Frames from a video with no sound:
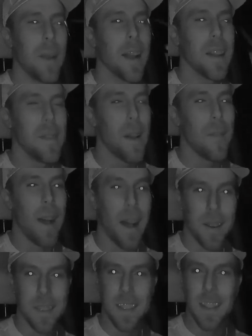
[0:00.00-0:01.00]
Apparently, my
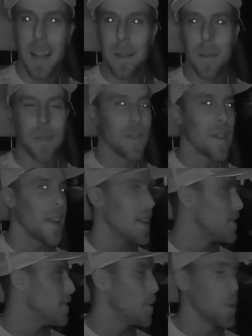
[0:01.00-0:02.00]
mom was in labor for
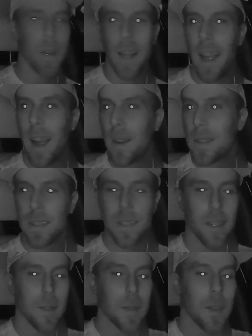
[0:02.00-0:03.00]
like 40 hours or
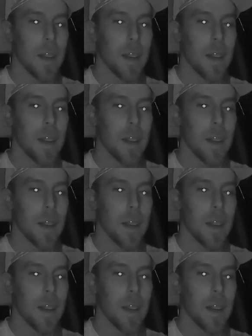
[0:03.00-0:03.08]
something